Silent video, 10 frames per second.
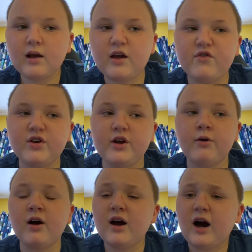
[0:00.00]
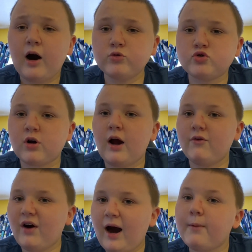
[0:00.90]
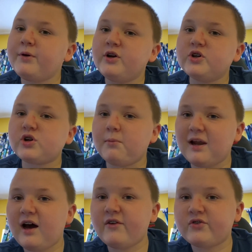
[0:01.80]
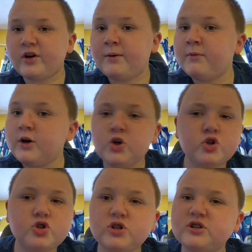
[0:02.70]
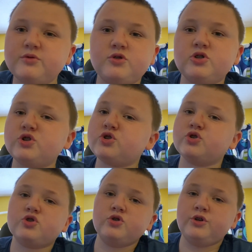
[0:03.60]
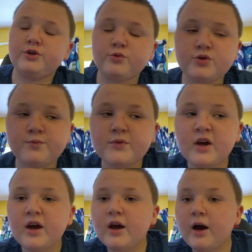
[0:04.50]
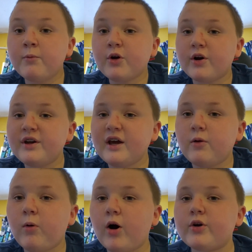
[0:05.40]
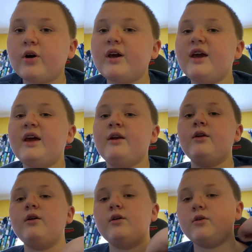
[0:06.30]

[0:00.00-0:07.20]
If you knew, I was crying with happiness on my live stream just because it was just such good news. And we got Neil Warnock in.